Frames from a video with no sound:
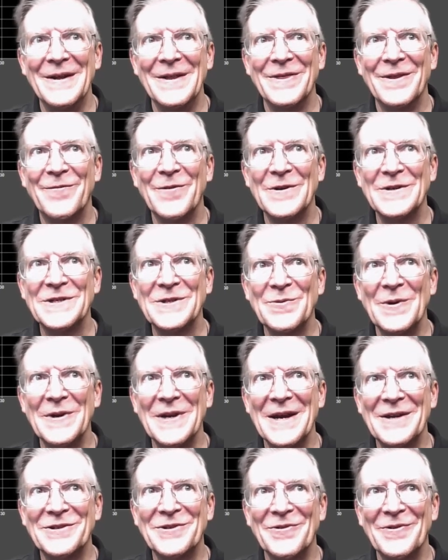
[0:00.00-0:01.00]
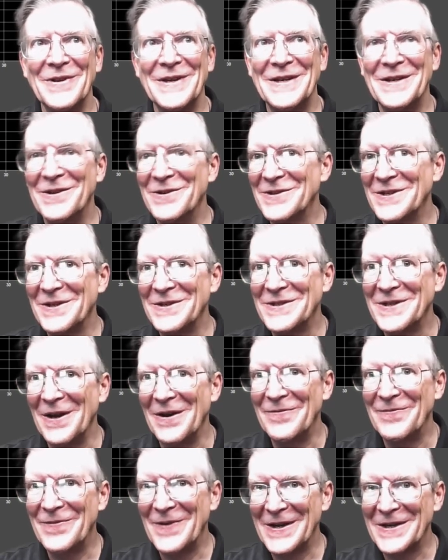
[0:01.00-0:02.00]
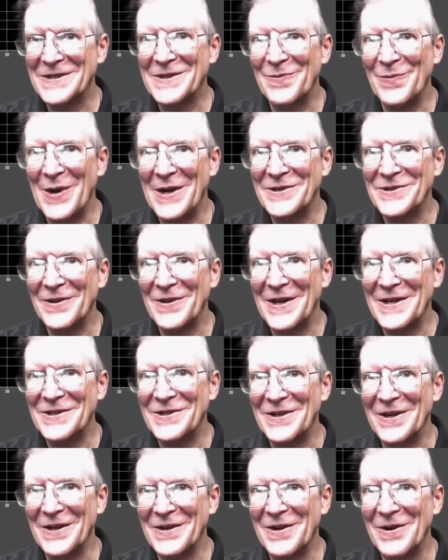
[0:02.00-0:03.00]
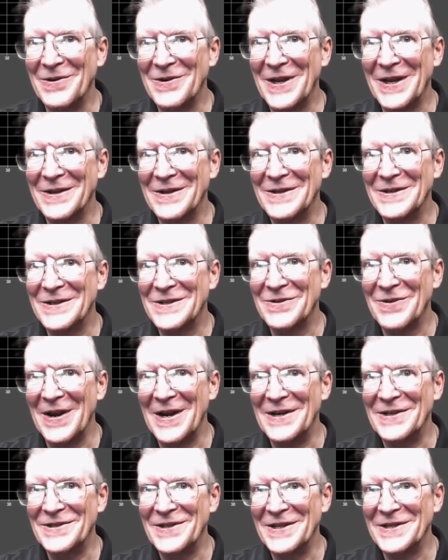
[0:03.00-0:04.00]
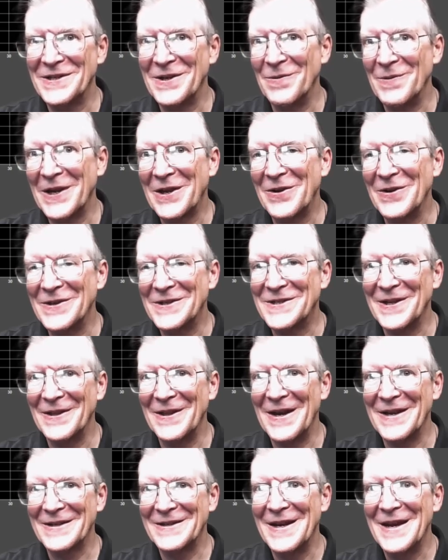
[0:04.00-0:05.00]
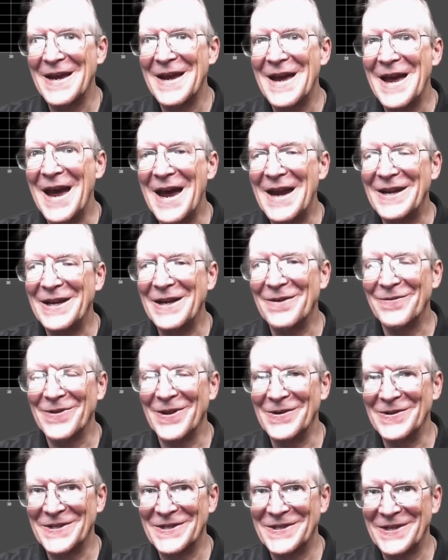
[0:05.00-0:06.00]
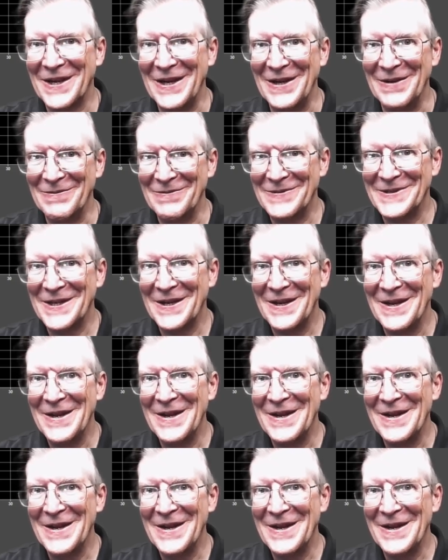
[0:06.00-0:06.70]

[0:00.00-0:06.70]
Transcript: The first one actually uses a fixed modulation encoding strategy, so we could select any of those schemes